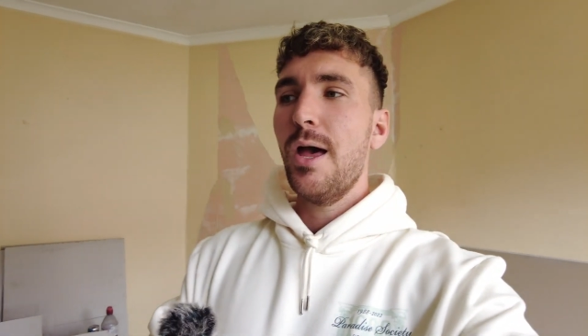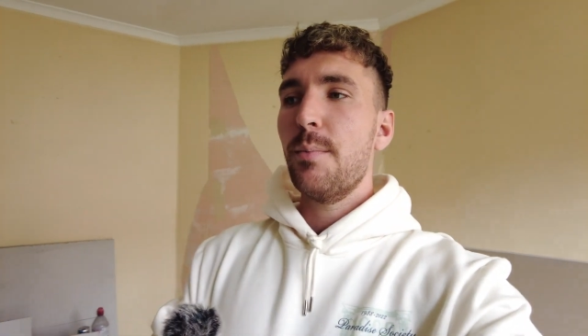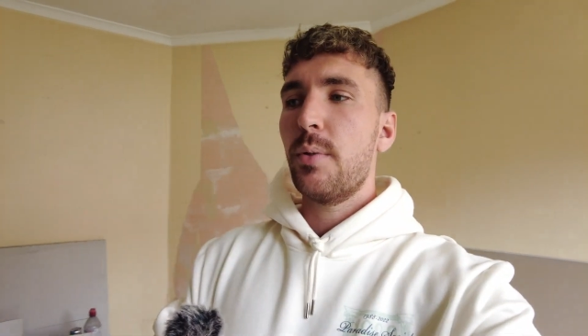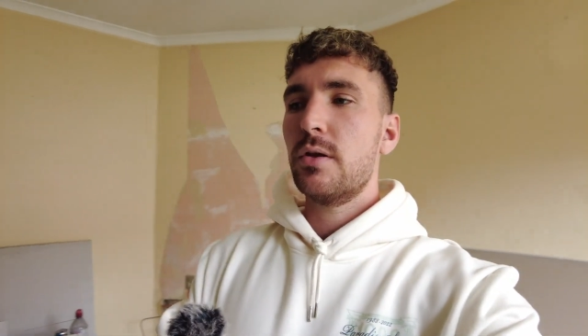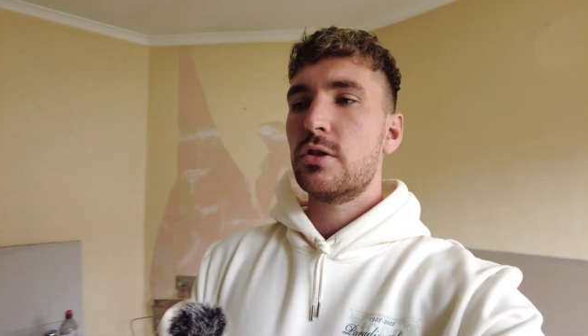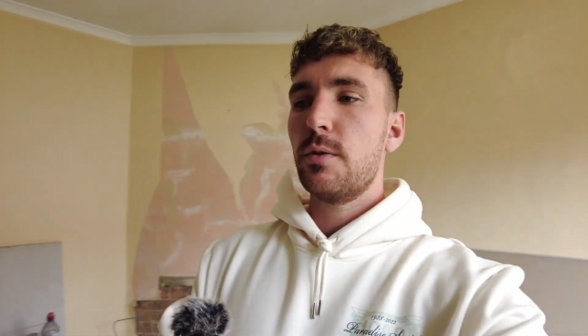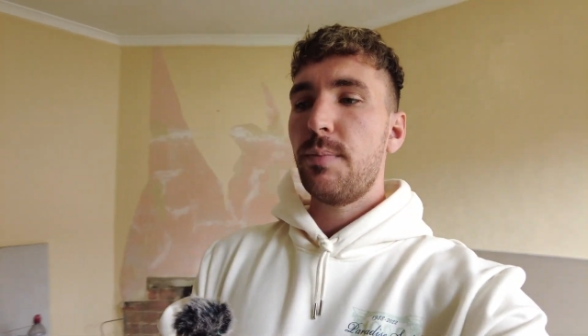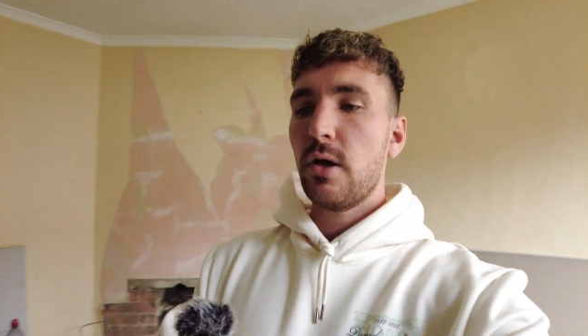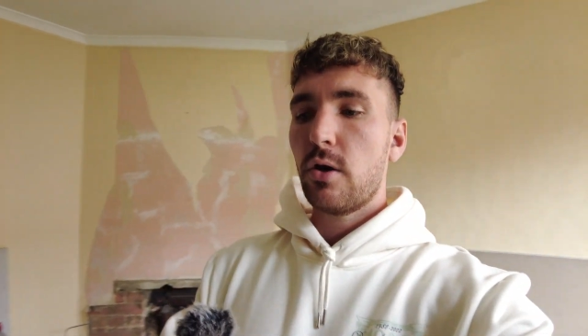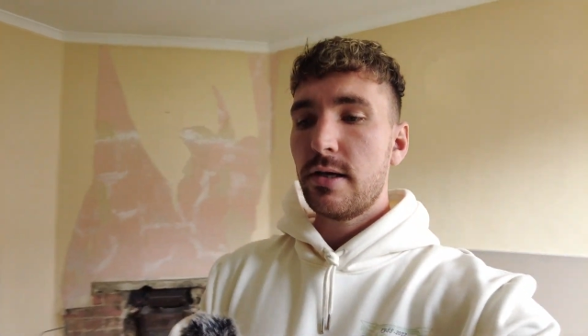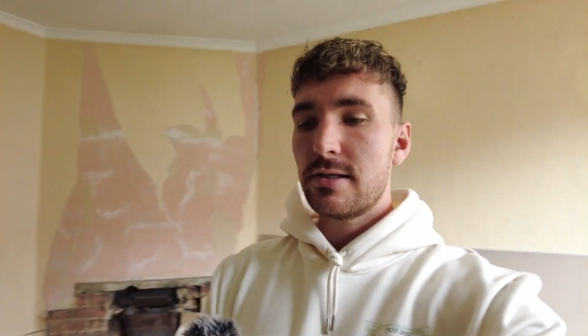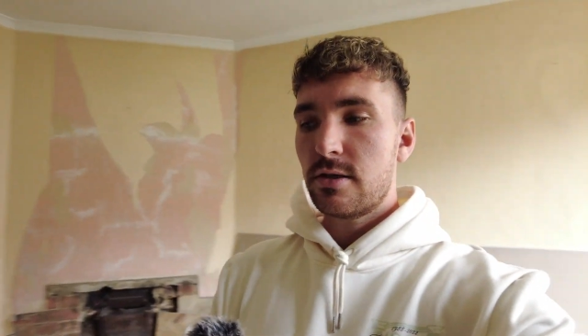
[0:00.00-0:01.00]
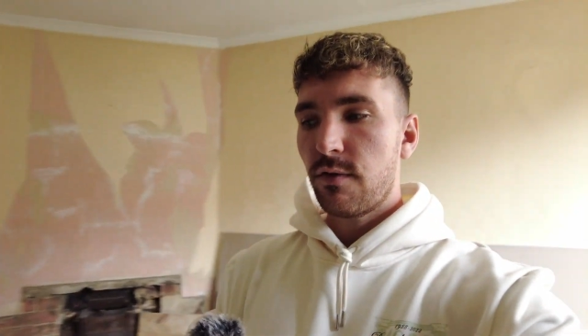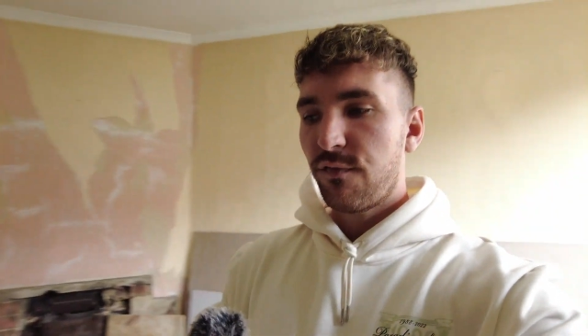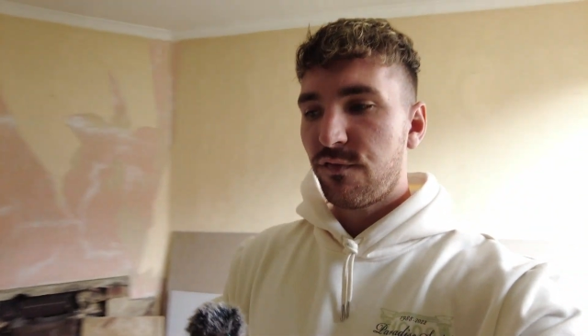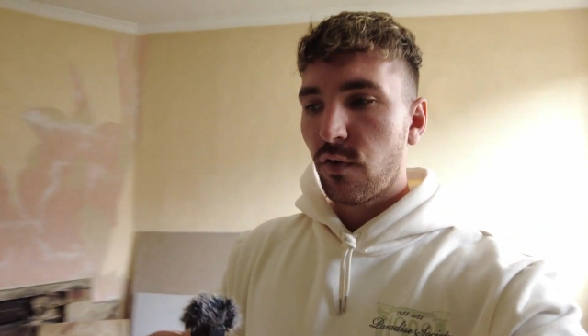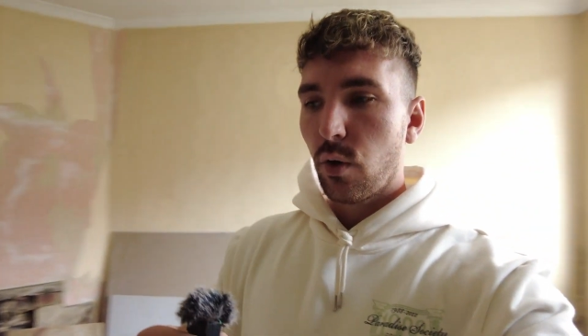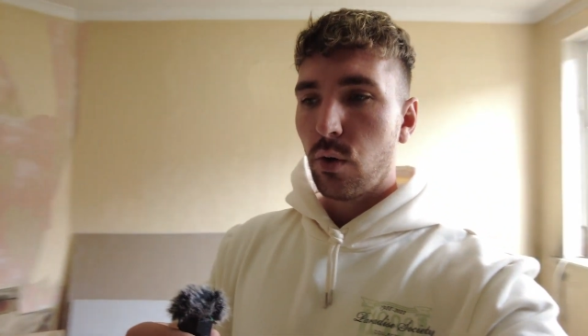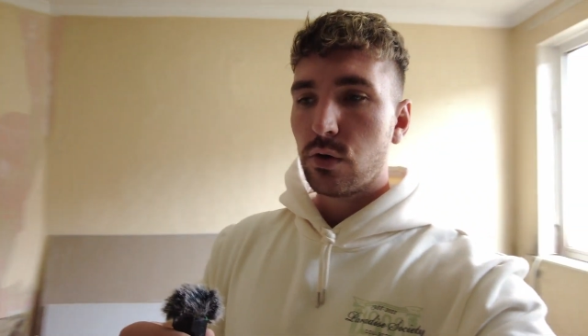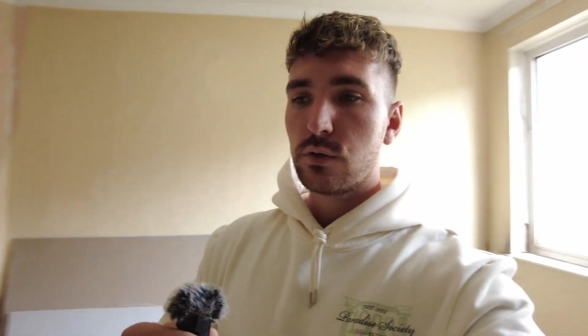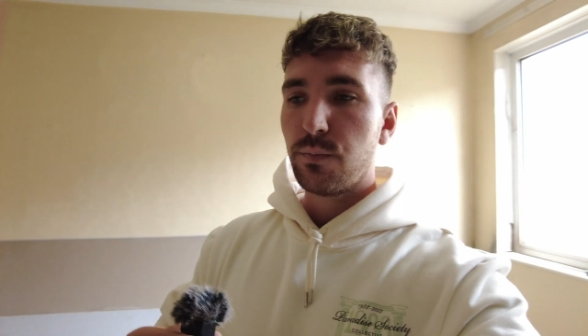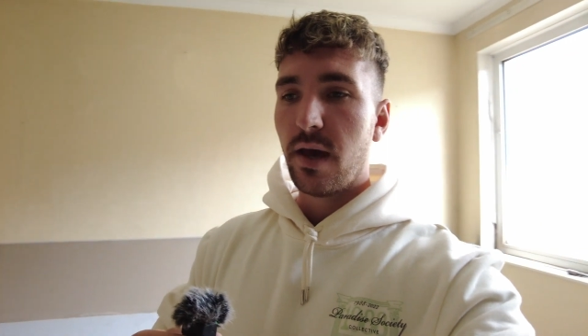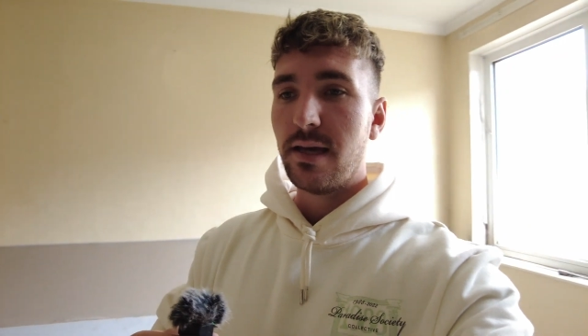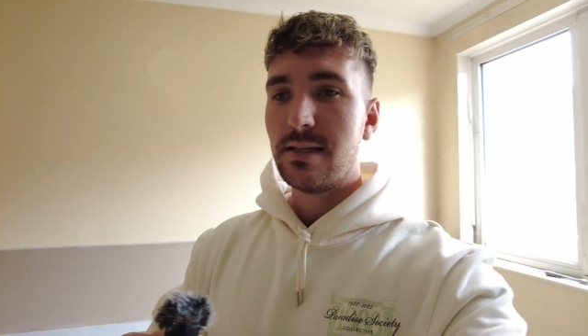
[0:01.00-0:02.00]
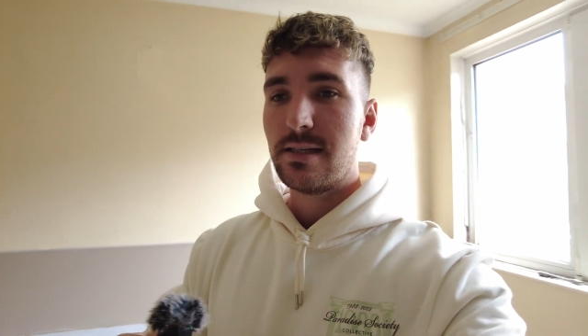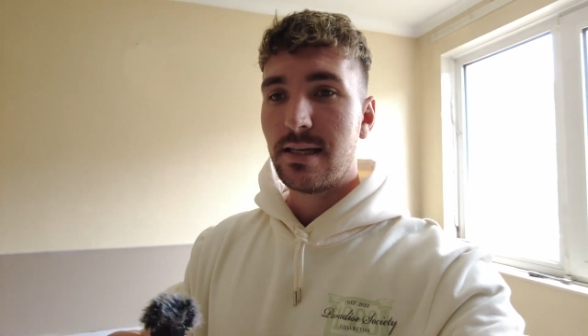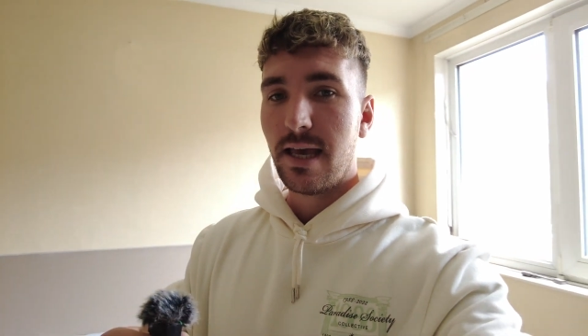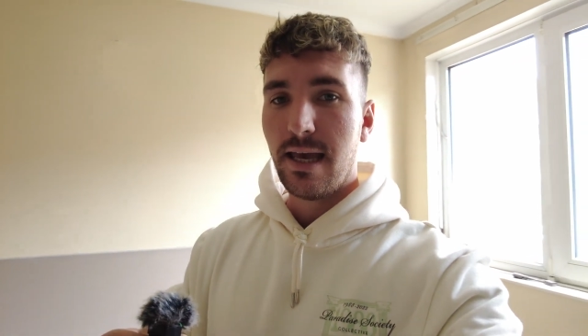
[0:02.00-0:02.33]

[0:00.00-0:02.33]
But to be honest, the floor space